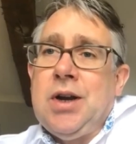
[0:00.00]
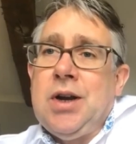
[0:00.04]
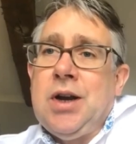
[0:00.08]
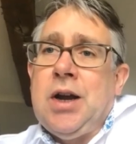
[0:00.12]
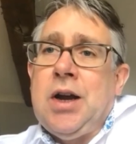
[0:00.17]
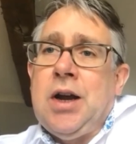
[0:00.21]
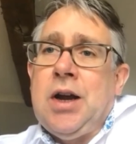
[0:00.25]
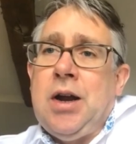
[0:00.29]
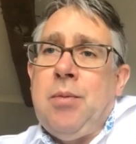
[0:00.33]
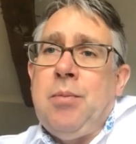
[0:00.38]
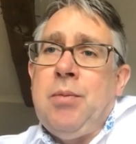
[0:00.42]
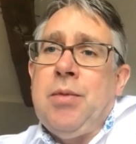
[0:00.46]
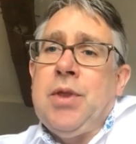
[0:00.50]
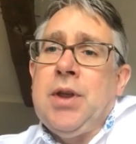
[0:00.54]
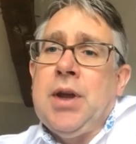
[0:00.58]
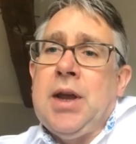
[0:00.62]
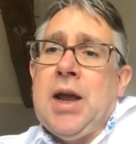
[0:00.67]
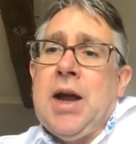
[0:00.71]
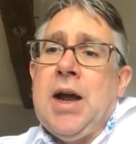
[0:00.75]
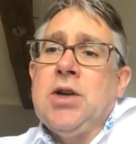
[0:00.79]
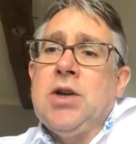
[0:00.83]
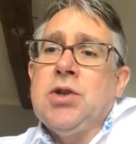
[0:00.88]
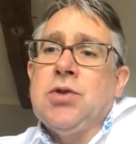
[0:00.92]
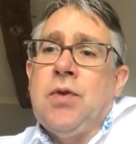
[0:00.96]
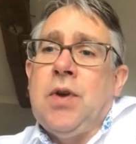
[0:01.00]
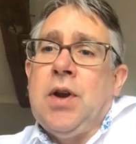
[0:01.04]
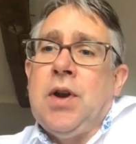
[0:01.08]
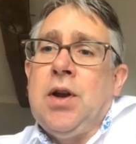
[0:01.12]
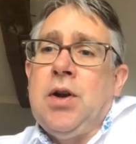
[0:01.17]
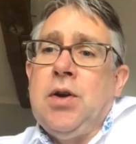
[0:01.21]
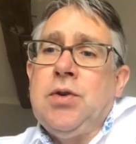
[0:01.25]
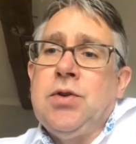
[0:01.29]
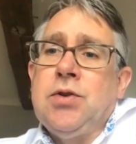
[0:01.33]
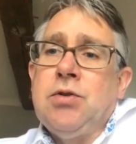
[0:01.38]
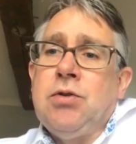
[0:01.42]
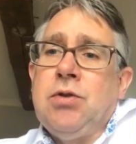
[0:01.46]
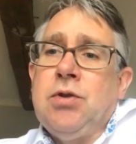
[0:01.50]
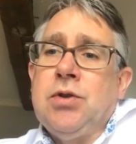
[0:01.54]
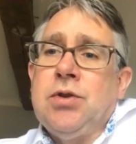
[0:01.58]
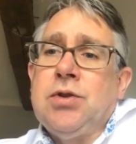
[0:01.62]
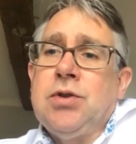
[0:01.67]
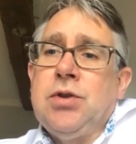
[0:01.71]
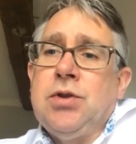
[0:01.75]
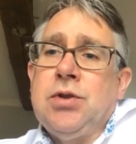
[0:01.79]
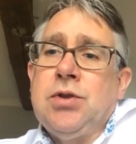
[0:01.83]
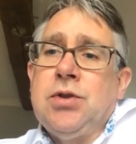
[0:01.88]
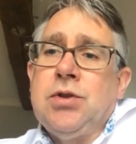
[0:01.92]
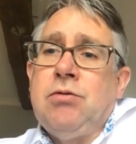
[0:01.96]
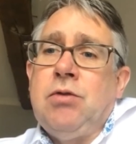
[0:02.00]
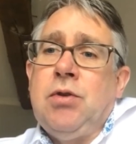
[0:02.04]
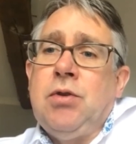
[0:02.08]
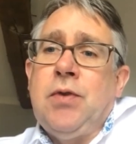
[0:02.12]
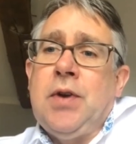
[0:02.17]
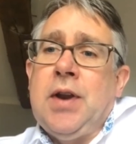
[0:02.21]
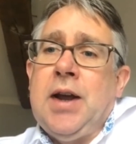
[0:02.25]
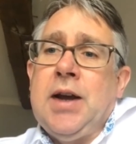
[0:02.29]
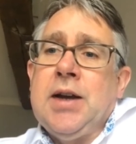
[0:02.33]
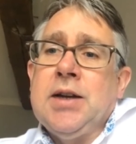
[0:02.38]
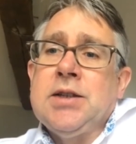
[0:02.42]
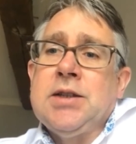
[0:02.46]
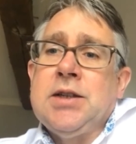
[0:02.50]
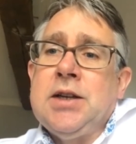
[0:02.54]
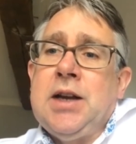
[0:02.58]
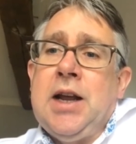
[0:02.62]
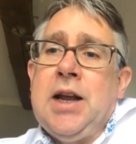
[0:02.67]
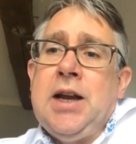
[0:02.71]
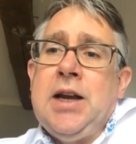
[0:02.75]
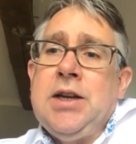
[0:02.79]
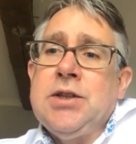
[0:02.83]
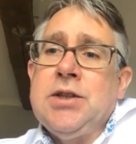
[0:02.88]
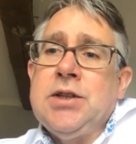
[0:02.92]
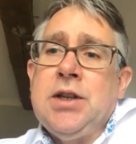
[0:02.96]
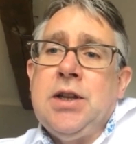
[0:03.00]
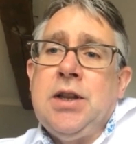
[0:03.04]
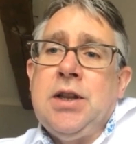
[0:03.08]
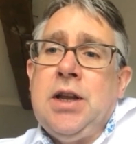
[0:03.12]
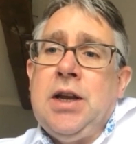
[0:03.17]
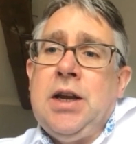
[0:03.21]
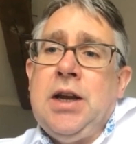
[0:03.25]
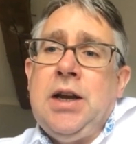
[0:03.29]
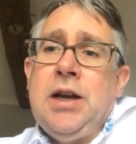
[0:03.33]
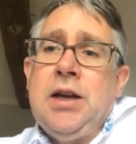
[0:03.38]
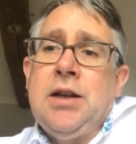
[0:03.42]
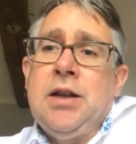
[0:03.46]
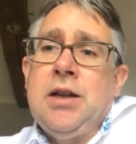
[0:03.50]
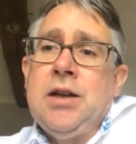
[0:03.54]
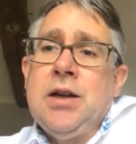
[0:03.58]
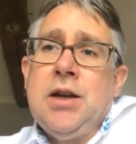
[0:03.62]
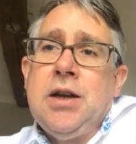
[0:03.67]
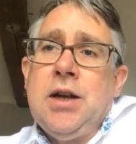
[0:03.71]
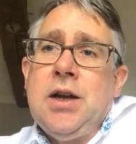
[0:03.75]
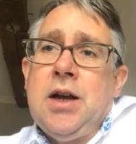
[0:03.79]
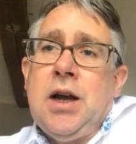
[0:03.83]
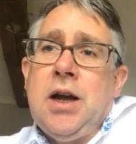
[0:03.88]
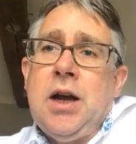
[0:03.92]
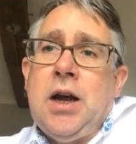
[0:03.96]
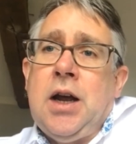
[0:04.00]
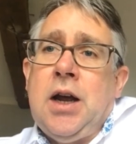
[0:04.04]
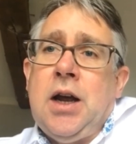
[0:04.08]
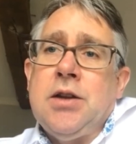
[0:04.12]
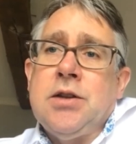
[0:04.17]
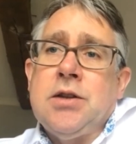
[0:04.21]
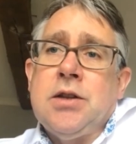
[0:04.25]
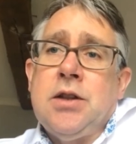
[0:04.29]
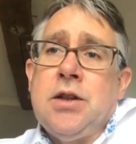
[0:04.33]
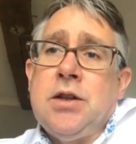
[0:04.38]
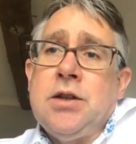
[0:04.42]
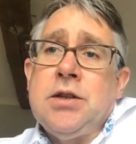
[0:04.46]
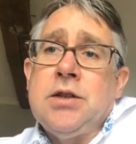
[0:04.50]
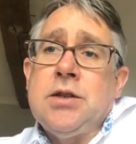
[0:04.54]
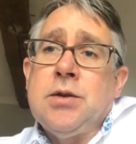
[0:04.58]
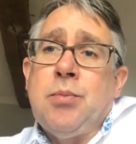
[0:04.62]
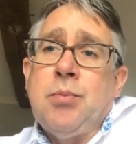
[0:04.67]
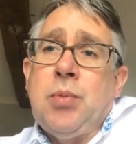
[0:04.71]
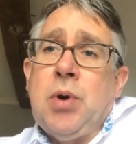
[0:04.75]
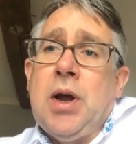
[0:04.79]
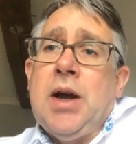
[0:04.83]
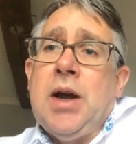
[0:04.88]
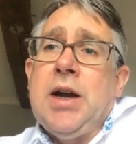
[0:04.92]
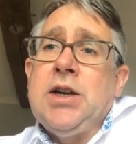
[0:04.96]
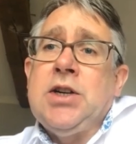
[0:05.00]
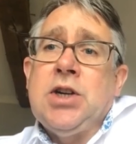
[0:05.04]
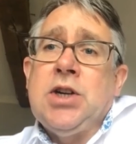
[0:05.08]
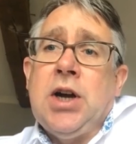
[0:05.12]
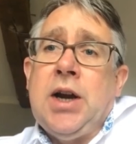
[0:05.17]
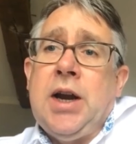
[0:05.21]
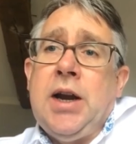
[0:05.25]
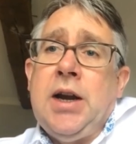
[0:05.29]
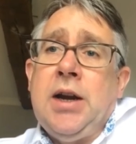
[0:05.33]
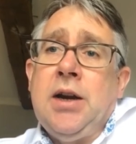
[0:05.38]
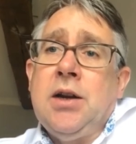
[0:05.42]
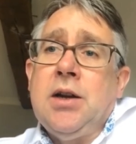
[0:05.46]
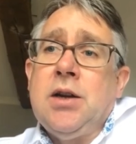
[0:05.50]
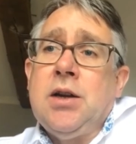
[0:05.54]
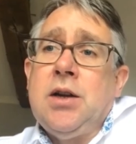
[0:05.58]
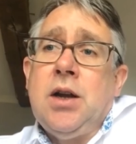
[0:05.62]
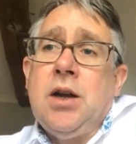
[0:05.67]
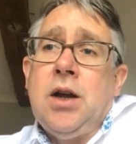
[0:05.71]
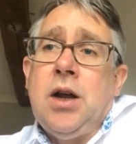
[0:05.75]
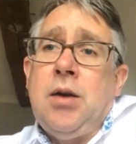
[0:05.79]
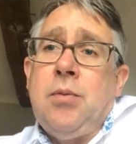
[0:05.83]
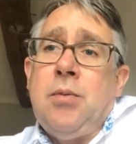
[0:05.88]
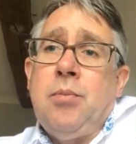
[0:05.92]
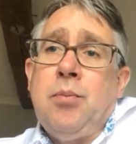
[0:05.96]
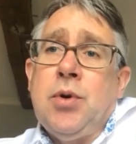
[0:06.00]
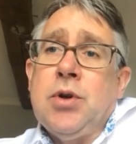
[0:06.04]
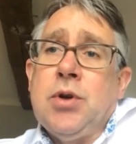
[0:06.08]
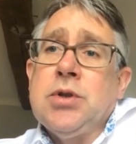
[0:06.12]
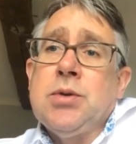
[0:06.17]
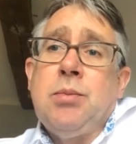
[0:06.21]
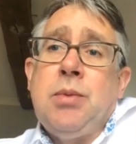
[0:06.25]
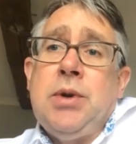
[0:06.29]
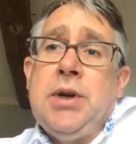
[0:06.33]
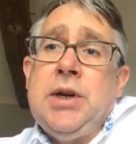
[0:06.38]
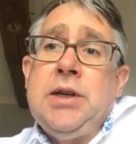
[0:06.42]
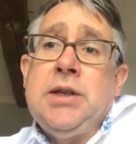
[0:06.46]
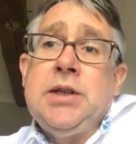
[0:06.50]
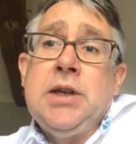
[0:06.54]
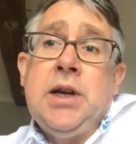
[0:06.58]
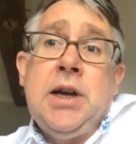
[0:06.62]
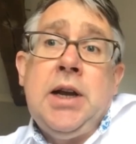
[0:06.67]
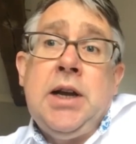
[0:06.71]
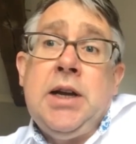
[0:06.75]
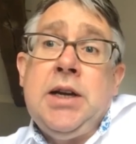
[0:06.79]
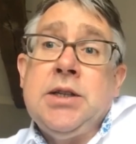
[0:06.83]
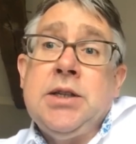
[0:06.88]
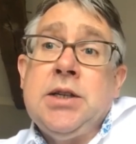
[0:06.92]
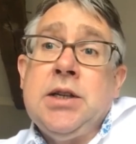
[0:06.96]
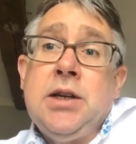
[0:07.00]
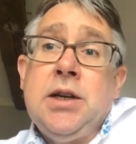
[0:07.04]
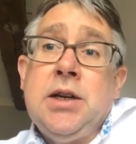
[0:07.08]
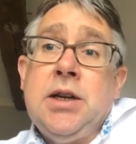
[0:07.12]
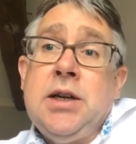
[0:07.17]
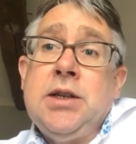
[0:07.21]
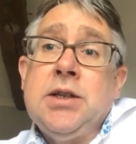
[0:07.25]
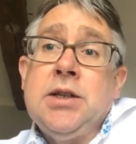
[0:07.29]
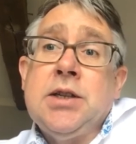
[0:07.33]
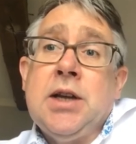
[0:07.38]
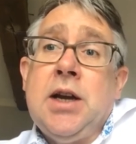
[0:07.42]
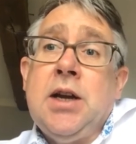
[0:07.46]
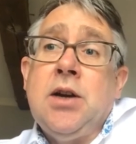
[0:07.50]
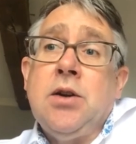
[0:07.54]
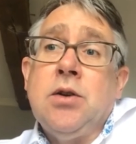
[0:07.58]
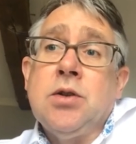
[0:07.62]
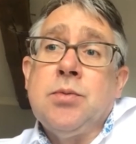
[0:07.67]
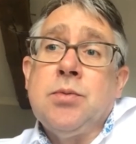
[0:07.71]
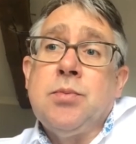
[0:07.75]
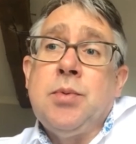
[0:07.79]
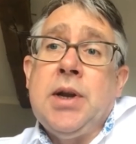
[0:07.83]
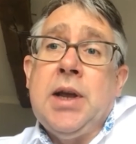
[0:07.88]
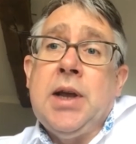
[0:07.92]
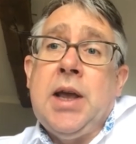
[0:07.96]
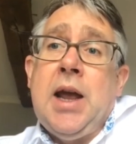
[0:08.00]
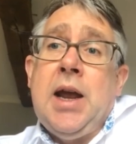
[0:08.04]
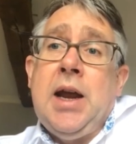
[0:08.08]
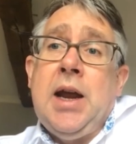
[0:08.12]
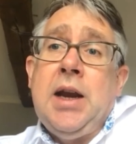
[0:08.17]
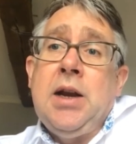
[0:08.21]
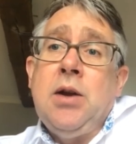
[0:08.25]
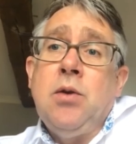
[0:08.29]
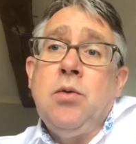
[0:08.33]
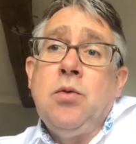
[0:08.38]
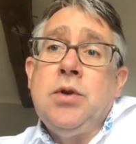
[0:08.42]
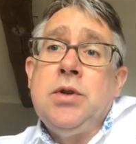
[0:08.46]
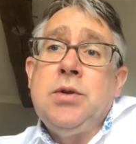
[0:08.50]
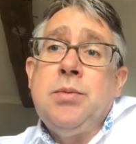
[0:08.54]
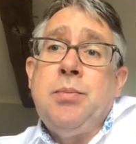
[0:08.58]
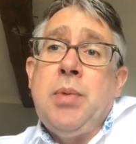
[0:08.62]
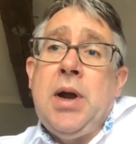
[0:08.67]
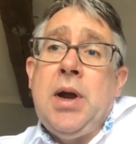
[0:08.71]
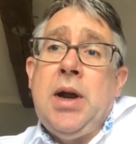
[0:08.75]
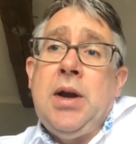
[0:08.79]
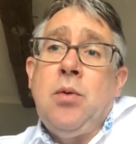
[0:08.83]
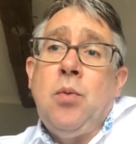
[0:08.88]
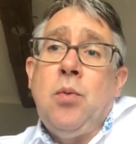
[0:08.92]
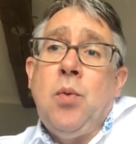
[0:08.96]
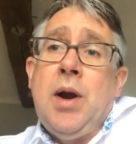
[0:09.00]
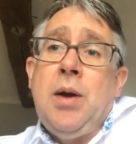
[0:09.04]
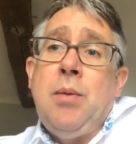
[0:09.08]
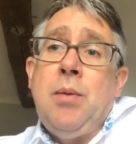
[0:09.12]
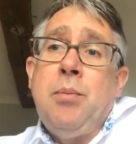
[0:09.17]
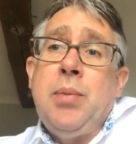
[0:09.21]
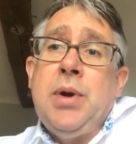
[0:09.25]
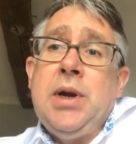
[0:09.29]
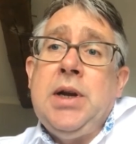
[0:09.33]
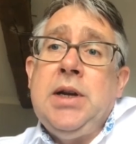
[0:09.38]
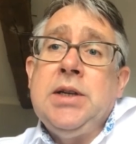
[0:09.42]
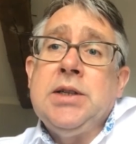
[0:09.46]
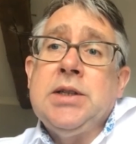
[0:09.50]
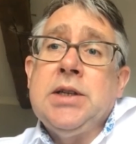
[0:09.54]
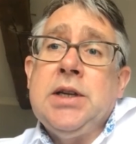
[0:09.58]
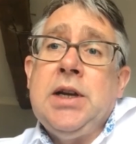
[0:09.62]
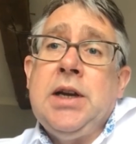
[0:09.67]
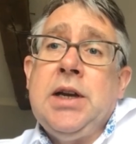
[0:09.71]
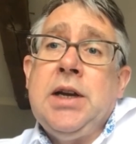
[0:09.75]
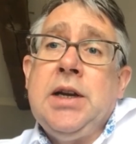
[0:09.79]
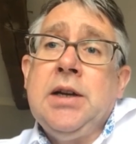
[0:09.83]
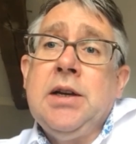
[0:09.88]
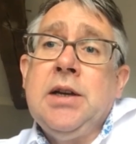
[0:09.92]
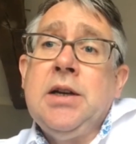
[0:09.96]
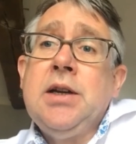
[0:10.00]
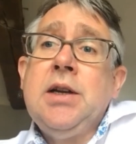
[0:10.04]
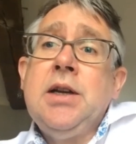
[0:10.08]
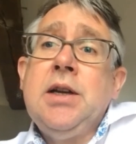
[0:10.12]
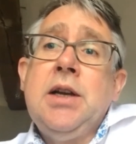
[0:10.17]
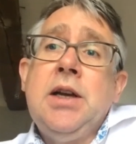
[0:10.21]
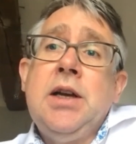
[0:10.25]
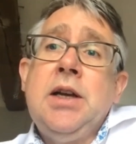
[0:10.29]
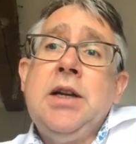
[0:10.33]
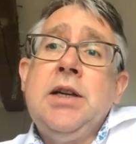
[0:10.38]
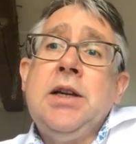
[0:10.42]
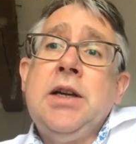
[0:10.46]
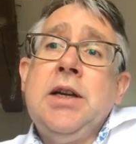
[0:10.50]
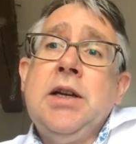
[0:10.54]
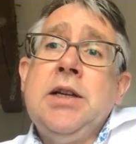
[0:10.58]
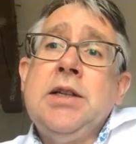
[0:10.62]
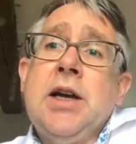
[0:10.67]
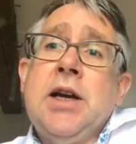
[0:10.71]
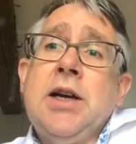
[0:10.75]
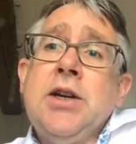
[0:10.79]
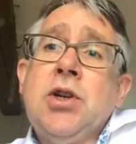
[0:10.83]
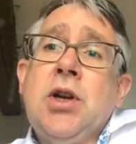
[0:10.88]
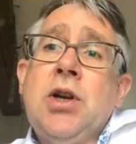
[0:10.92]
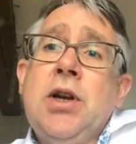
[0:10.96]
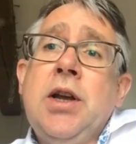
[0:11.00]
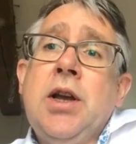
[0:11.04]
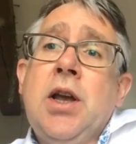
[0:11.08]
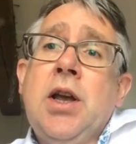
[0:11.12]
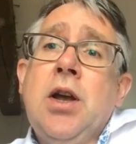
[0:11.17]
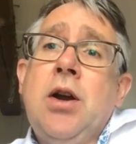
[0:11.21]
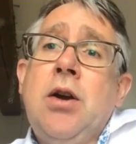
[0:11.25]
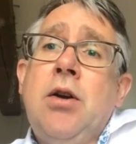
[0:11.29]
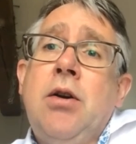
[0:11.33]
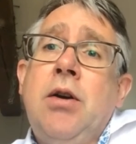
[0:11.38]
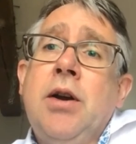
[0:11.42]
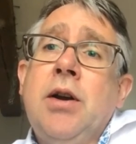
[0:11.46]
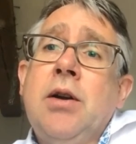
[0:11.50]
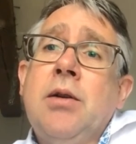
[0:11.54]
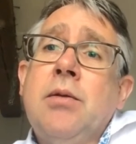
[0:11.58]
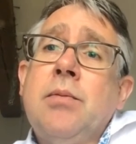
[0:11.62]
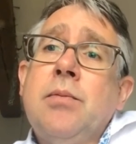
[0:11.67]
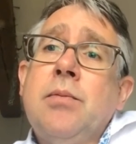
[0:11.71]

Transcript: the cash flow to reflect delays in the supply chain and possibly delays in sales. But again, it would depend when PC is actually occurring.